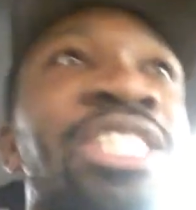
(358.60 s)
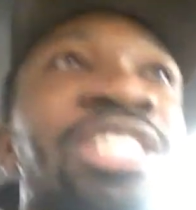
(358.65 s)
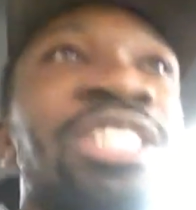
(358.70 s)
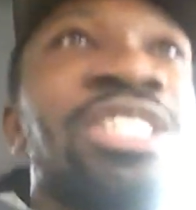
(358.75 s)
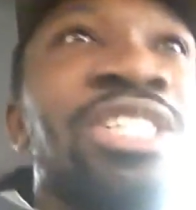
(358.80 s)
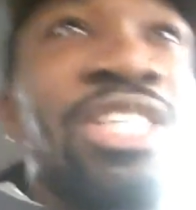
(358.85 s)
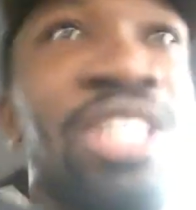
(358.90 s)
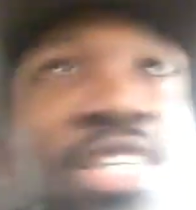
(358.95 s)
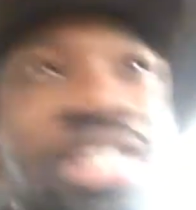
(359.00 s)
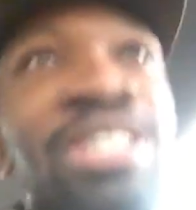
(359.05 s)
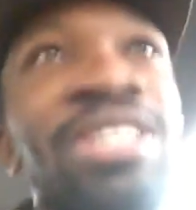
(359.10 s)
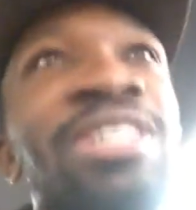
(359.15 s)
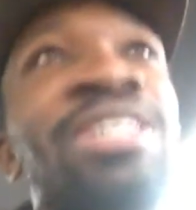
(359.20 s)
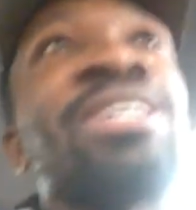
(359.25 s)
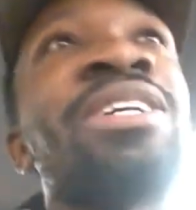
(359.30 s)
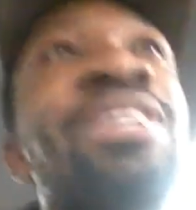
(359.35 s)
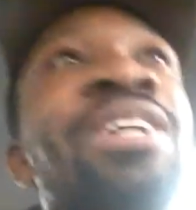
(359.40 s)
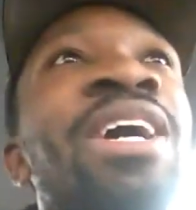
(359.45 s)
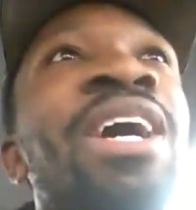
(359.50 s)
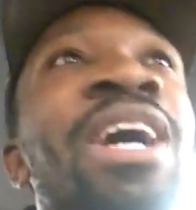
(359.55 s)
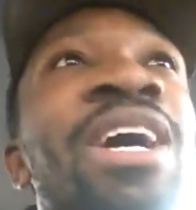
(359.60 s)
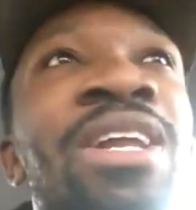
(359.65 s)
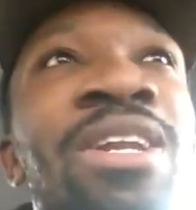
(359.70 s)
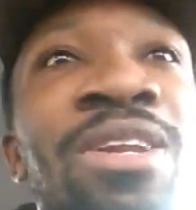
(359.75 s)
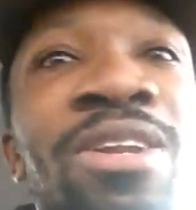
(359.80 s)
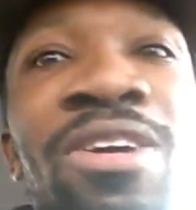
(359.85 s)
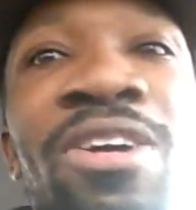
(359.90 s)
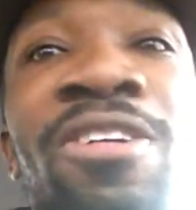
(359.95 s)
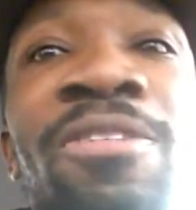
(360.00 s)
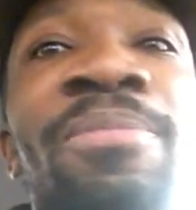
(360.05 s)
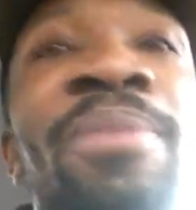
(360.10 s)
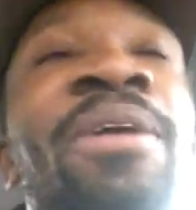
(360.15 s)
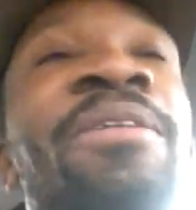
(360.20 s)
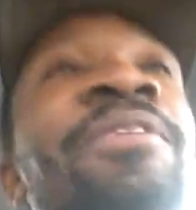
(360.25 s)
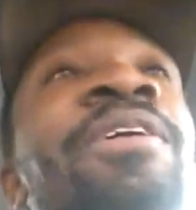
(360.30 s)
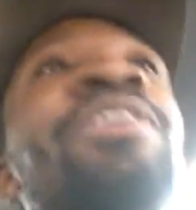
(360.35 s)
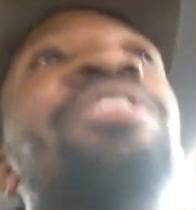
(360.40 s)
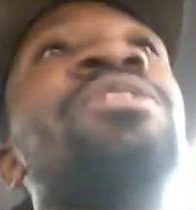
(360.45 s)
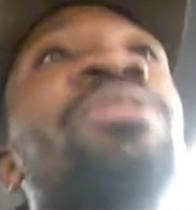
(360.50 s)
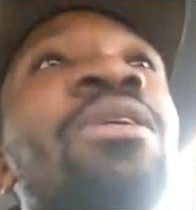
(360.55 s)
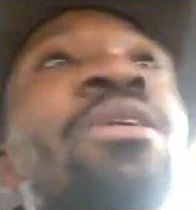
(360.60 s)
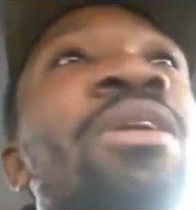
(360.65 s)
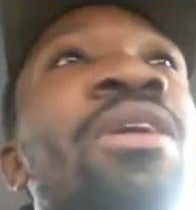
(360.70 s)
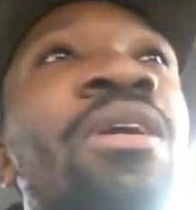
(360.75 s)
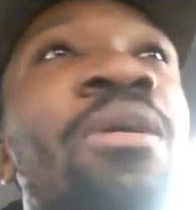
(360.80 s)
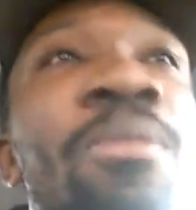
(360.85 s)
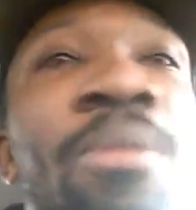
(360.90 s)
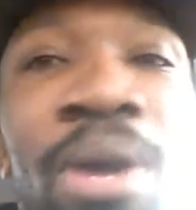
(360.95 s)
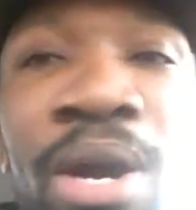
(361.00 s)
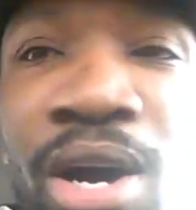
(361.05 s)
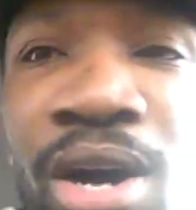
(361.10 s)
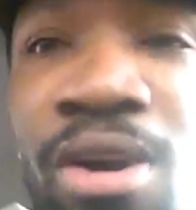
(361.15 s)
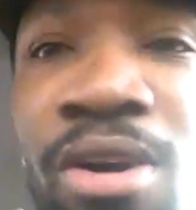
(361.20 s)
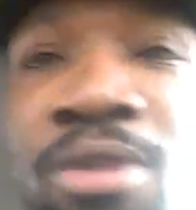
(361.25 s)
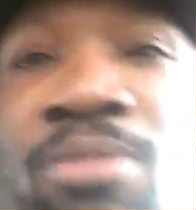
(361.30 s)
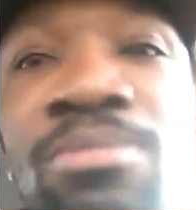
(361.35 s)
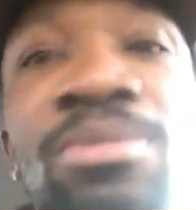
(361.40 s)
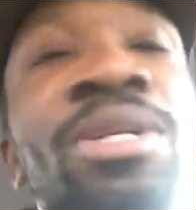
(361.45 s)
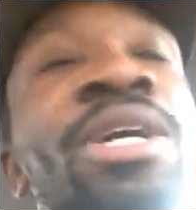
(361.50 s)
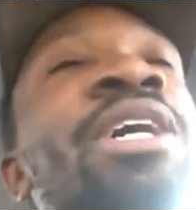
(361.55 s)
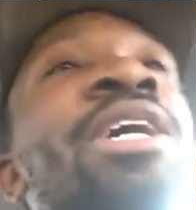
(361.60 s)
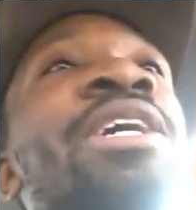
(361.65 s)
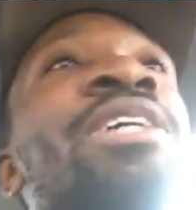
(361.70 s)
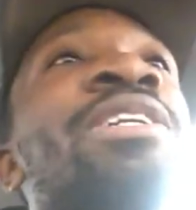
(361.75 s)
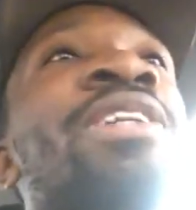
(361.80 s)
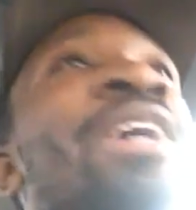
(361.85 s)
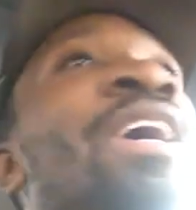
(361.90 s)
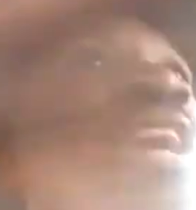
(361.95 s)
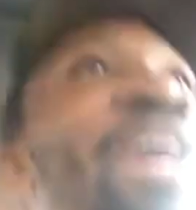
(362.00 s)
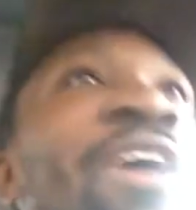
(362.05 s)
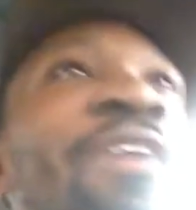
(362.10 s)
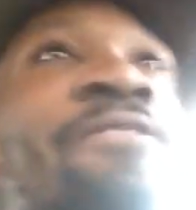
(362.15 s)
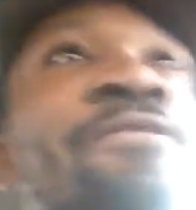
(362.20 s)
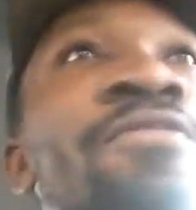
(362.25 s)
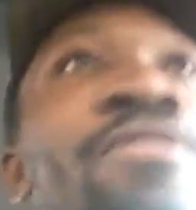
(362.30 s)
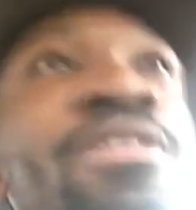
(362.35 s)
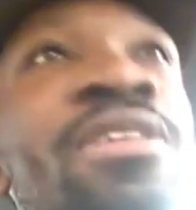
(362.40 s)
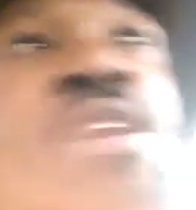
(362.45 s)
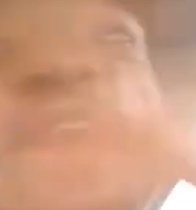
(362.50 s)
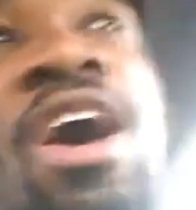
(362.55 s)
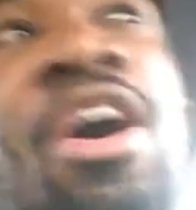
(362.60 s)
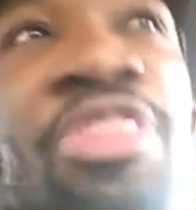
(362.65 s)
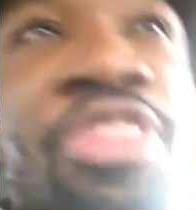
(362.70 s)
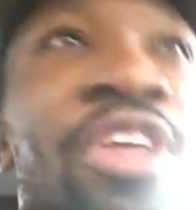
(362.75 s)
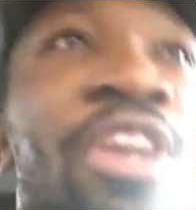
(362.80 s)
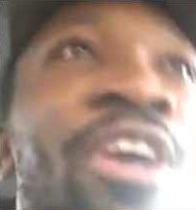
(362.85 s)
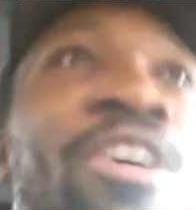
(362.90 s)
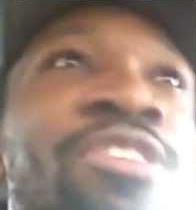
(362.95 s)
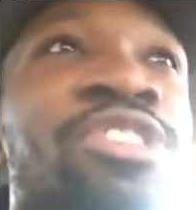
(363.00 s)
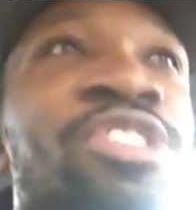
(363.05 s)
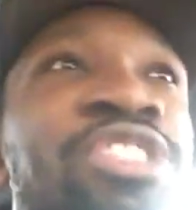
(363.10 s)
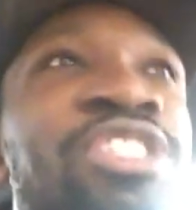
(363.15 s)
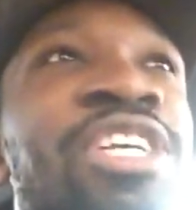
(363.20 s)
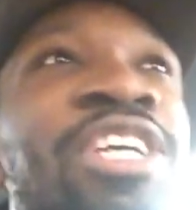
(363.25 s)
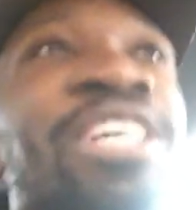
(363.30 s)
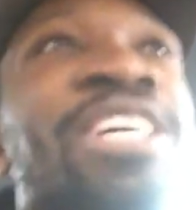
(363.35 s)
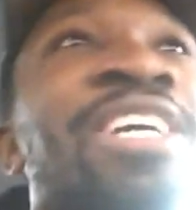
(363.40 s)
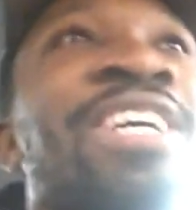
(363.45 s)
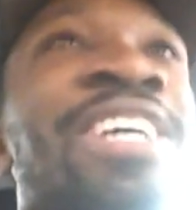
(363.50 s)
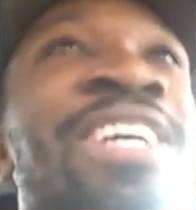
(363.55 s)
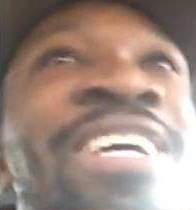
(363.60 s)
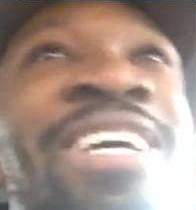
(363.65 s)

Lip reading: is good. I love my Raiders. I'm gone. Done. Have nothing else to say.